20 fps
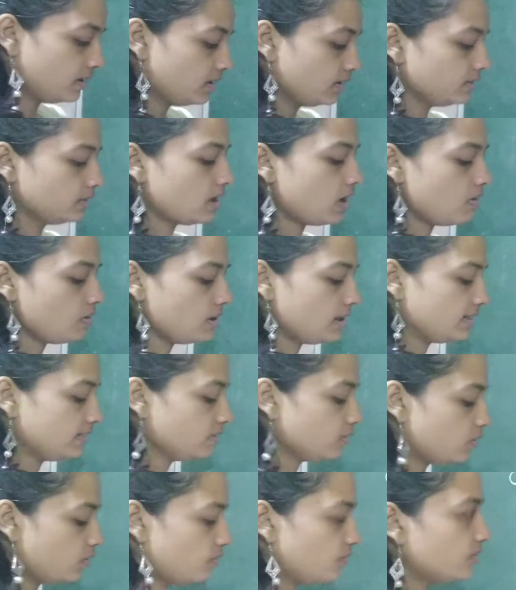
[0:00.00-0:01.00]
Now let's
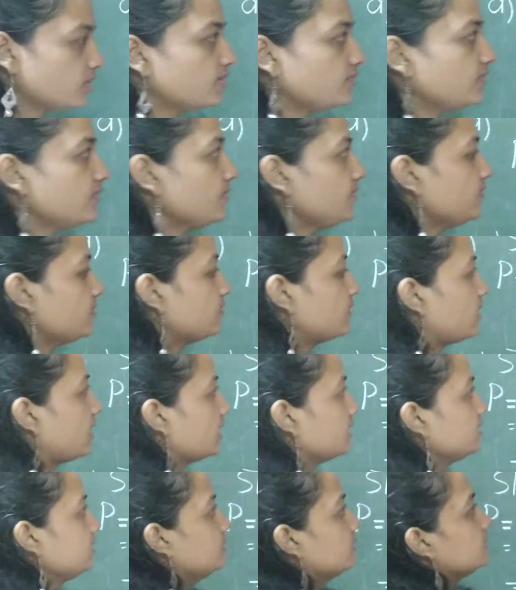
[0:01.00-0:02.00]
go for the fifth
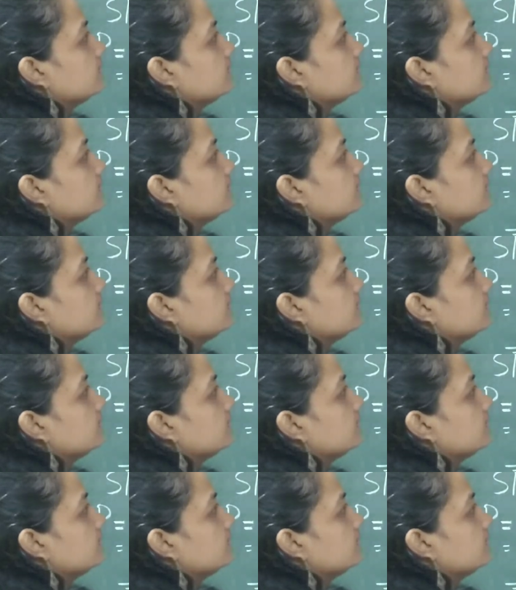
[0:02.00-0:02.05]
one.